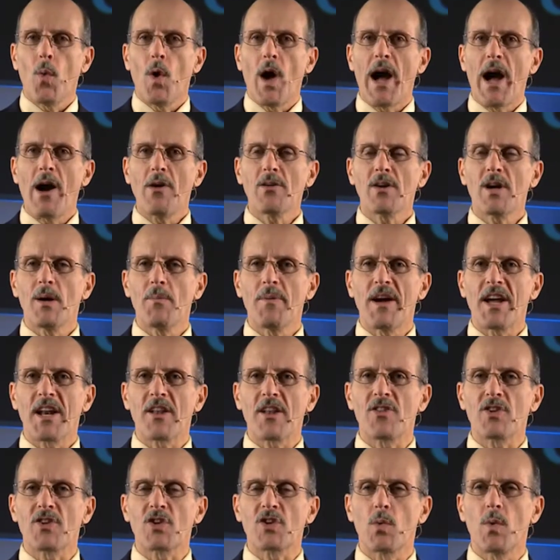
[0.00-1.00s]
How come out
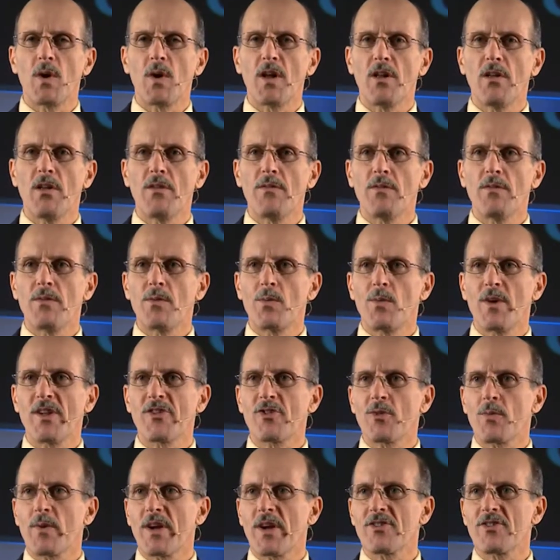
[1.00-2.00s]
of the twelve
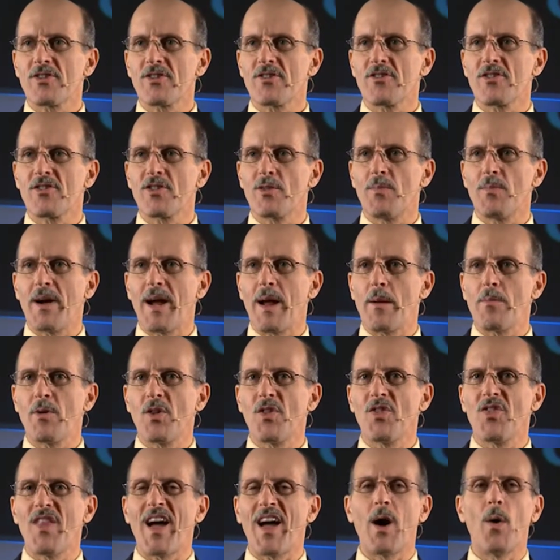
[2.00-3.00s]
resurrections in the Bible,
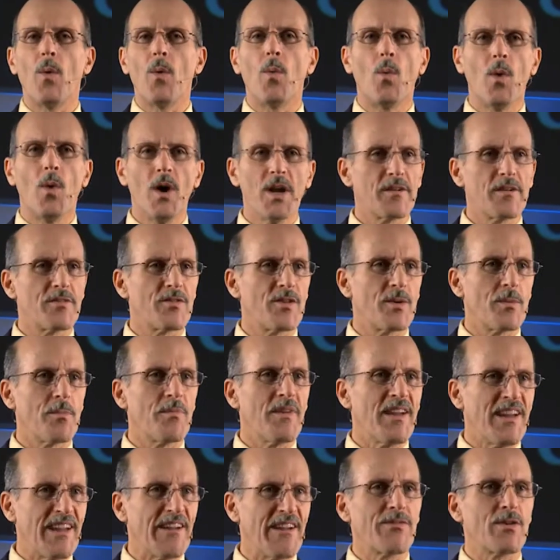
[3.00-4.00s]
not one of them
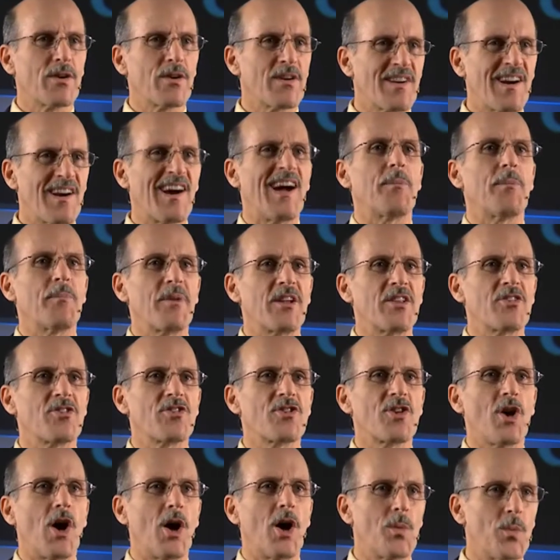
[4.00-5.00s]
ever comments
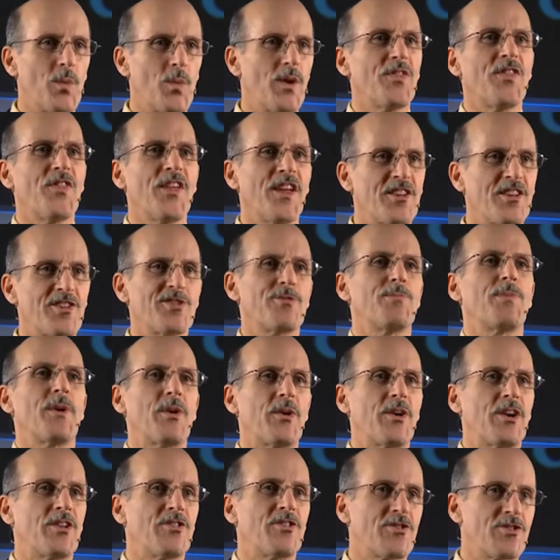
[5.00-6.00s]
on what they
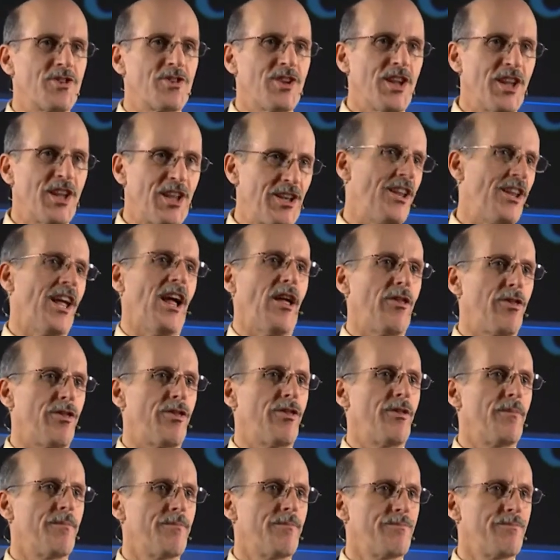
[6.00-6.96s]
experienced in death?